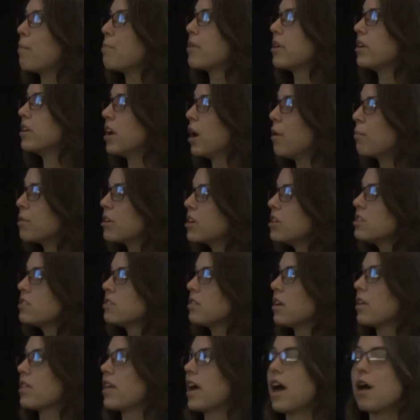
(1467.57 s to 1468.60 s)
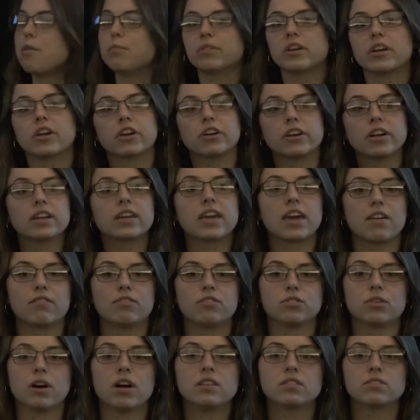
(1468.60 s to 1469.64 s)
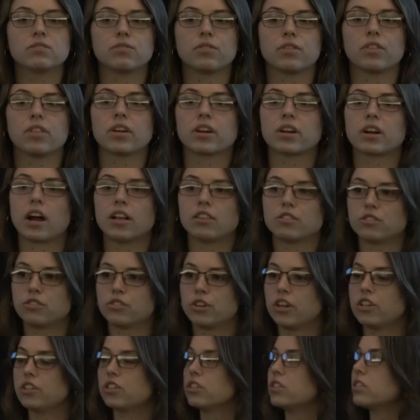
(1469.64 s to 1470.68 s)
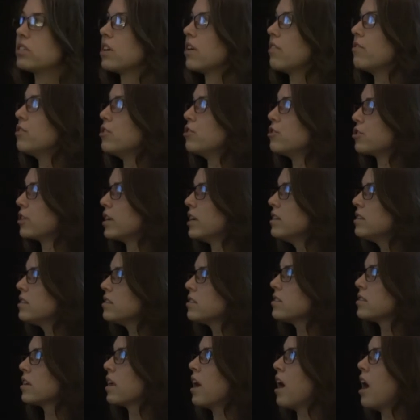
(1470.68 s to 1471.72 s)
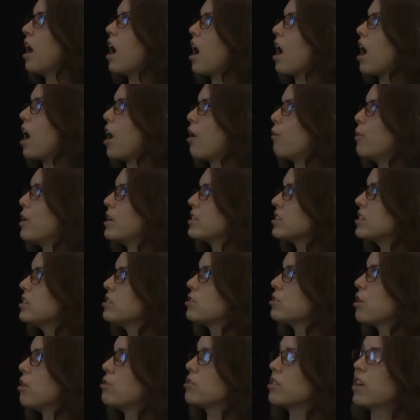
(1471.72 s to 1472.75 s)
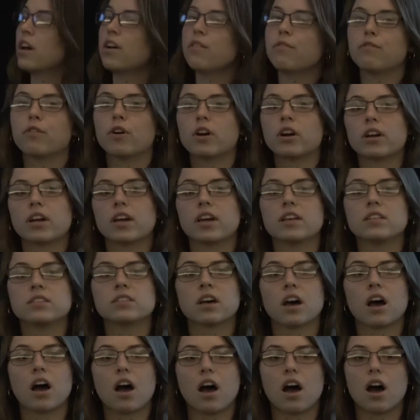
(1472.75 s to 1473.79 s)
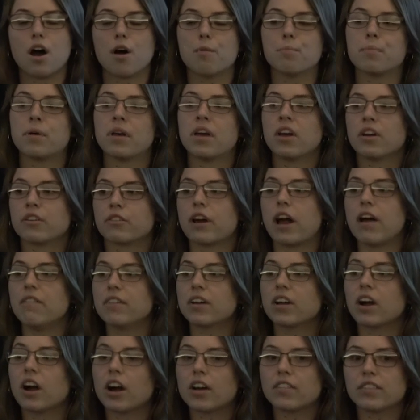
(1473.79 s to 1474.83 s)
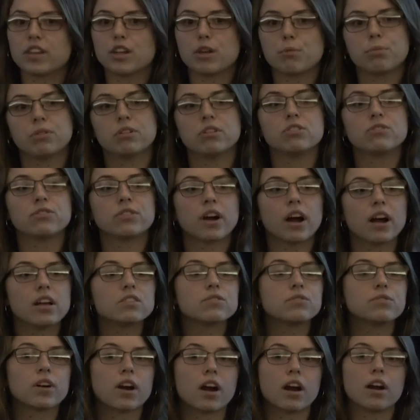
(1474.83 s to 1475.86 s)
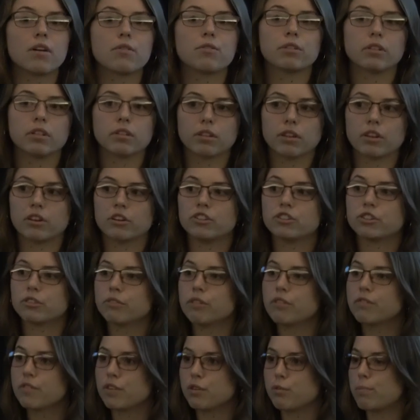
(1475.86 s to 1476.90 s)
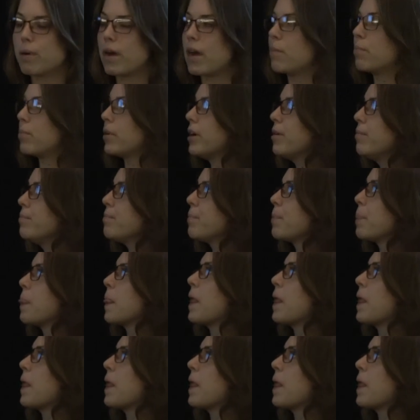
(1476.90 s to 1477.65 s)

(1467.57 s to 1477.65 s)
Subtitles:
their numbers that Emily heard they gave to us for their concentrations of nutrients. Wesley Zoza for his graphic art that he produced for us for our literature review paper.